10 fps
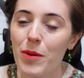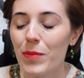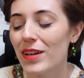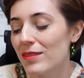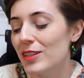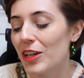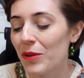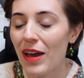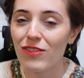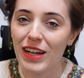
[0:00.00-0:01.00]
But, you know,
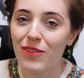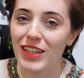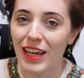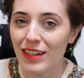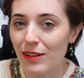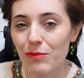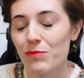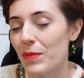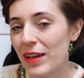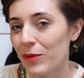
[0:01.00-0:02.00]
every now and again, I'll
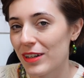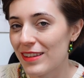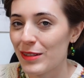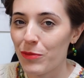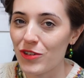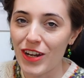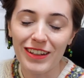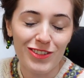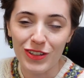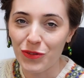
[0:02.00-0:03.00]
make one of these
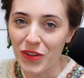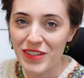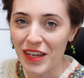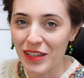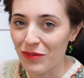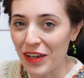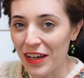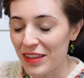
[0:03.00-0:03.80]
projects just for the sake of it, I